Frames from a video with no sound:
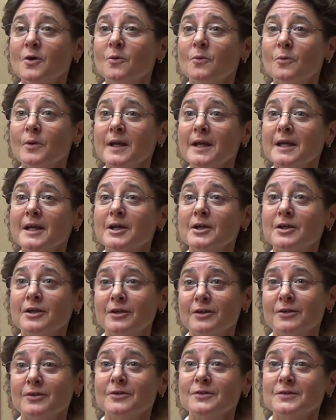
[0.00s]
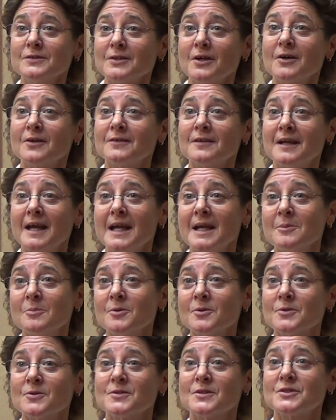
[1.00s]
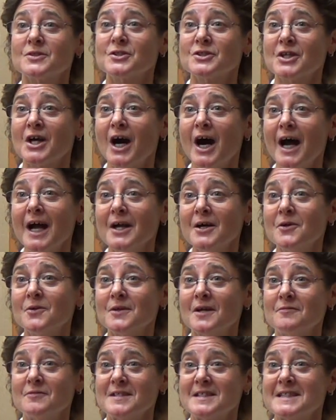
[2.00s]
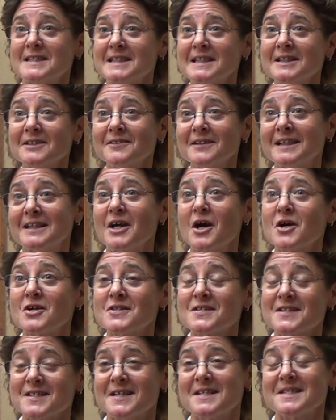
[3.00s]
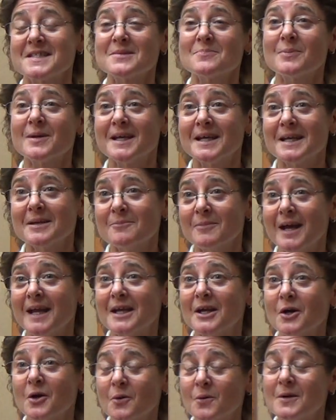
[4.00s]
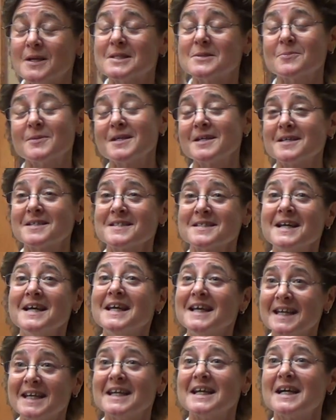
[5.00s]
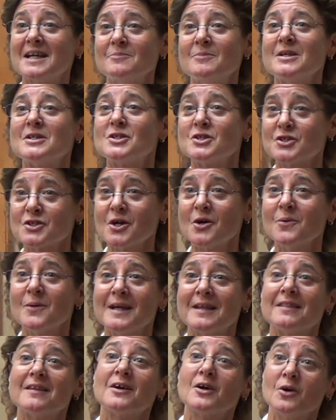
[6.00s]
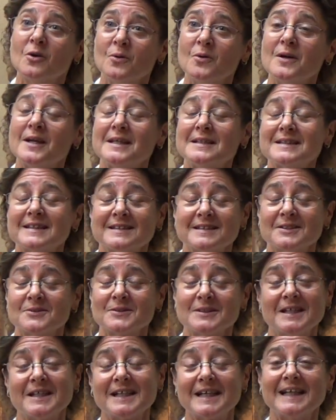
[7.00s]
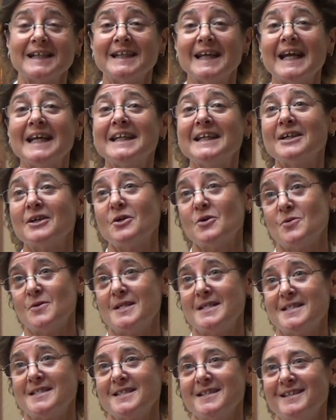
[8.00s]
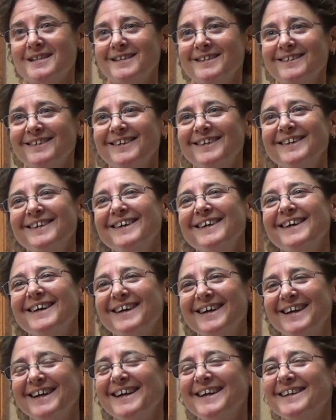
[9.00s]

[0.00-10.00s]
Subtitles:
we accused our neighbor's child of stealing our son's piggy bank coins because he had been showing the coins because there were a lot of Canadian coins in it." And